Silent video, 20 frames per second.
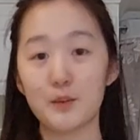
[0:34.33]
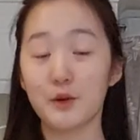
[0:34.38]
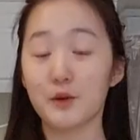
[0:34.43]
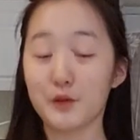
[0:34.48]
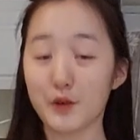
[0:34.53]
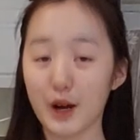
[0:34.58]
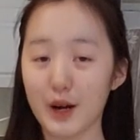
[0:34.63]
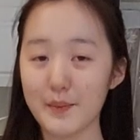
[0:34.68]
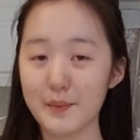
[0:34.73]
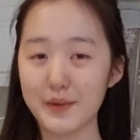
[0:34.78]

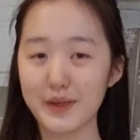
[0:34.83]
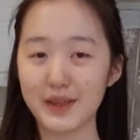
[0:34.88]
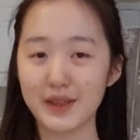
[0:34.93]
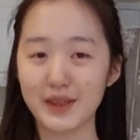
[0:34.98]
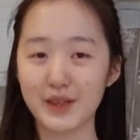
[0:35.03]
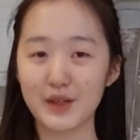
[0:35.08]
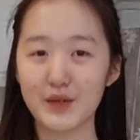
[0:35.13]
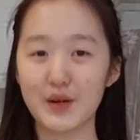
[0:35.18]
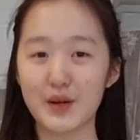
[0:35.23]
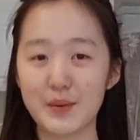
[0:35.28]
Before I make
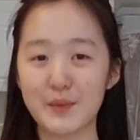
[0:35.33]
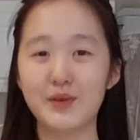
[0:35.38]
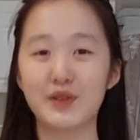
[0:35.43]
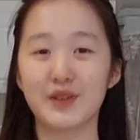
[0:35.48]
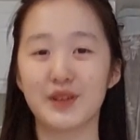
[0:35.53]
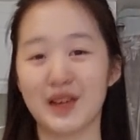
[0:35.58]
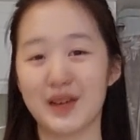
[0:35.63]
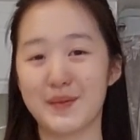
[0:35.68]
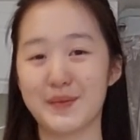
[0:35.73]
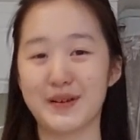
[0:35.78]
the creme
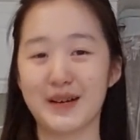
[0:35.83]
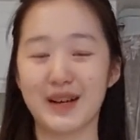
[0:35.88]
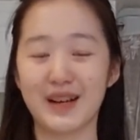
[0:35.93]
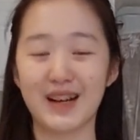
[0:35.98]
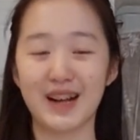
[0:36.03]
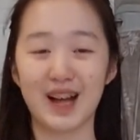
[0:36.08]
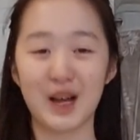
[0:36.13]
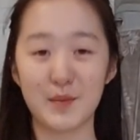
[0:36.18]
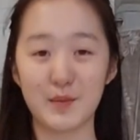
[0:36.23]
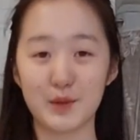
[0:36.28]
brulee
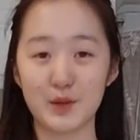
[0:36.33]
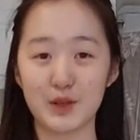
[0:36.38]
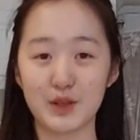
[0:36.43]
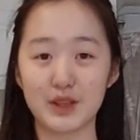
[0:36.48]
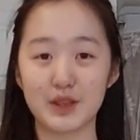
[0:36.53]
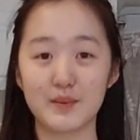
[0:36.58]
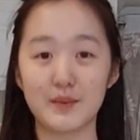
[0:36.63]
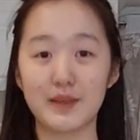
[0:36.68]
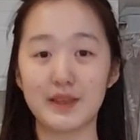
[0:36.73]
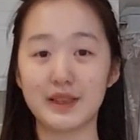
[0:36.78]
part, I'm going
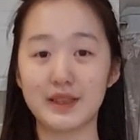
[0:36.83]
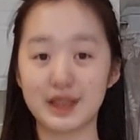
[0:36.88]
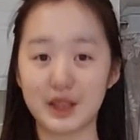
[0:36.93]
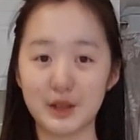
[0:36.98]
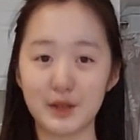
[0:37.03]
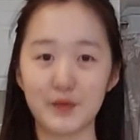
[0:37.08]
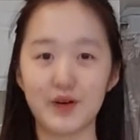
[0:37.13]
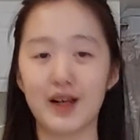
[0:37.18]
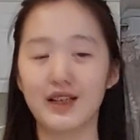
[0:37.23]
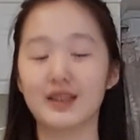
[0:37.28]
to be
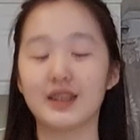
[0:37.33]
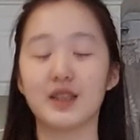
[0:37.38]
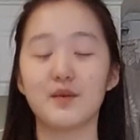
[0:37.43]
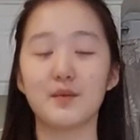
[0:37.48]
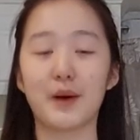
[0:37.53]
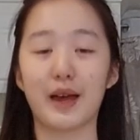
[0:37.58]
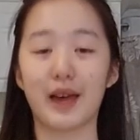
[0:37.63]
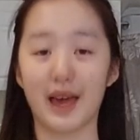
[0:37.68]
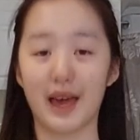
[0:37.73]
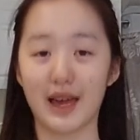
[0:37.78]
defrosting
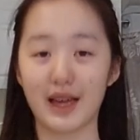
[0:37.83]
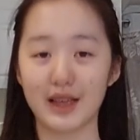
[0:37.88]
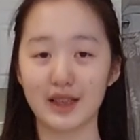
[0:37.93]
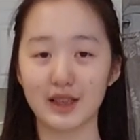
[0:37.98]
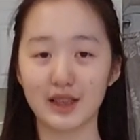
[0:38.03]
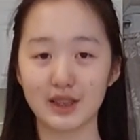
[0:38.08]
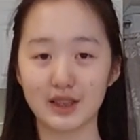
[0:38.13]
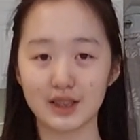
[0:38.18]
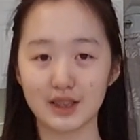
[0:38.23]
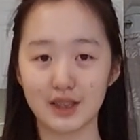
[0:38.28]
my egg
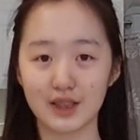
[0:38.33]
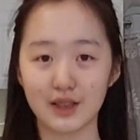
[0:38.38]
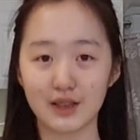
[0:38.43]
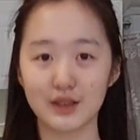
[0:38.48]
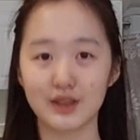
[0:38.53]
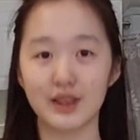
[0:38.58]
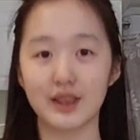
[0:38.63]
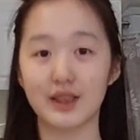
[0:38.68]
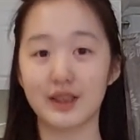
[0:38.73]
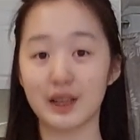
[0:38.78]
tart
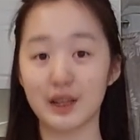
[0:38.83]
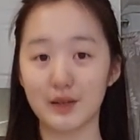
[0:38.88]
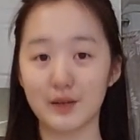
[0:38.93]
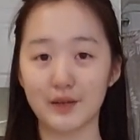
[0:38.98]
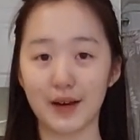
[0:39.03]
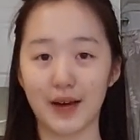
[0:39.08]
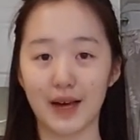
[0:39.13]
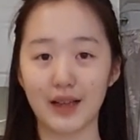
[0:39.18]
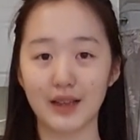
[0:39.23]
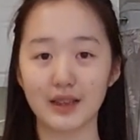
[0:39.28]
shells in
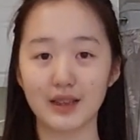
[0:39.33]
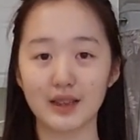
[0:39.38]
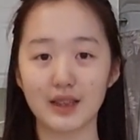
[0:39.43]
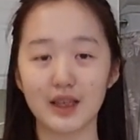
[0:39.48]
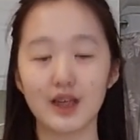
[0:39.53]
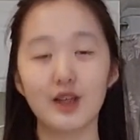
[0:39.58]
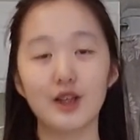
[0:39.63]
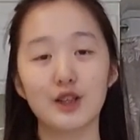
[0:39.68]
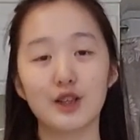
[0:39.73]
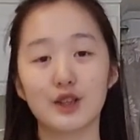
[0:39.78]
advance
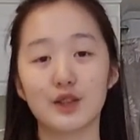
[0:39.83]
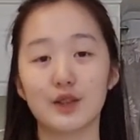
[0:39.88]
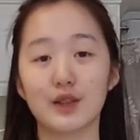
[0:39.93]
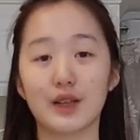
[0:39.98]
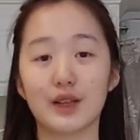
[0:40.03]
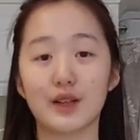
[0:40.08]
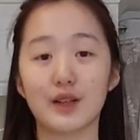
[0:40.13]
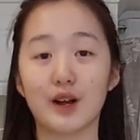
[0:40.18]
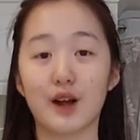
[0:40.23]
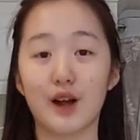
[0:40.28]
so
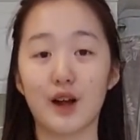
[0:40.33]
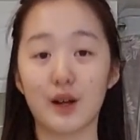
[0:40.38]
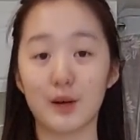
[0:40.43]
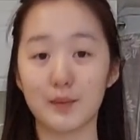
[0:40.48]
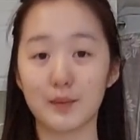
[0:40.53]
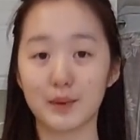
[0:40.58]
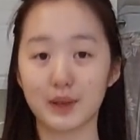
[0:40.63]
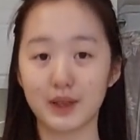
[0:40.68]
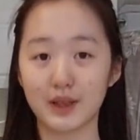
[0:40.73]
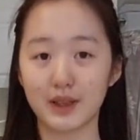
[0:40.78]
that they're
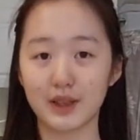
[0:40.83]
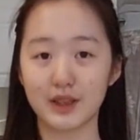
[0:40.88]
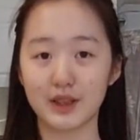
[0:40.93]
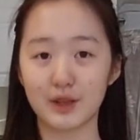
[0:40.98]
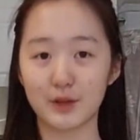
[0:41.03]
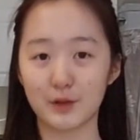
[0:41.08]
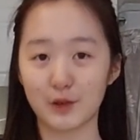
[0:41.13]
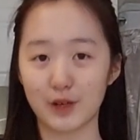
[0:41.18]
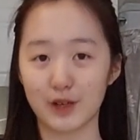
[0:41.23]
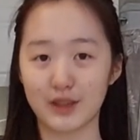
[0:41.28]
completely
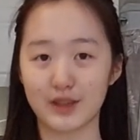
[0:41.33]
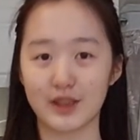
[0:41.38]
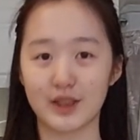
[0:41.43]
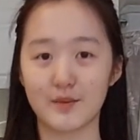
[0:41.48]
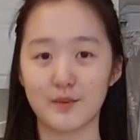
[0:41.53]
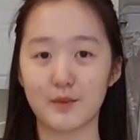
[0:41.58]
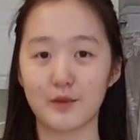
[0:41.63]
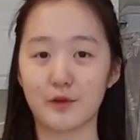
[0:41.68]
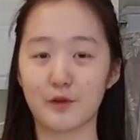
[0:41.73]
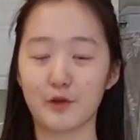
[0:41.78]

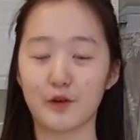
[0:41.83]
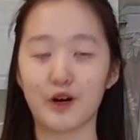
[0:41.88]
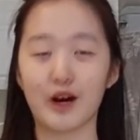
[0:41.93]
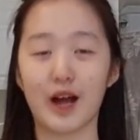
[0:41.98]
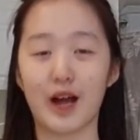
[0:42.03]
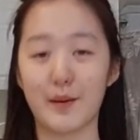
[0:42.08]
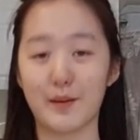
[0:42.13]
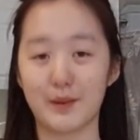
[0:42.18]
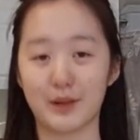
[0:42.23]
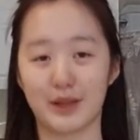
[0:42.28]
defrosted before
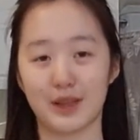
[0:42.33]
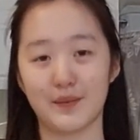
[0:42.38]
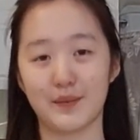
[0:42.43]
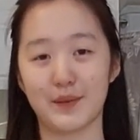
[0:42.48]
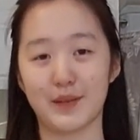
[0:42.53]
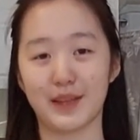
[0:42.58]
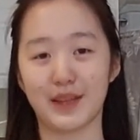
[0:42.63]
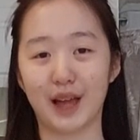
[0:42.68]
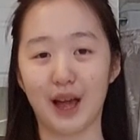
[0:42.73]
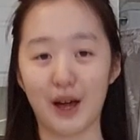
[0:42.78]
I put them
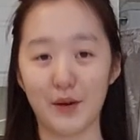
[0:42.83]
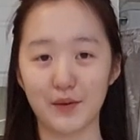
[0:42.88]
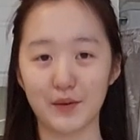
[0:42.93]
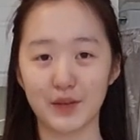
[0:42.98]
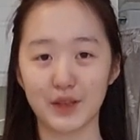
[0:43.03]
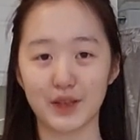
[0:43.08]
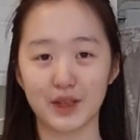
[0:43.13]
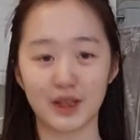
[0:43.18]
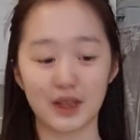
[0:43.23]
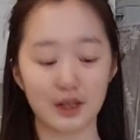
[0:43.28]
in the
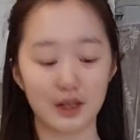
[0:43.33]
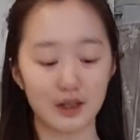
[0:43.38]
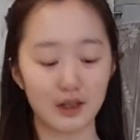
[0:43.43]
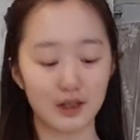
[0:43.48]
oven.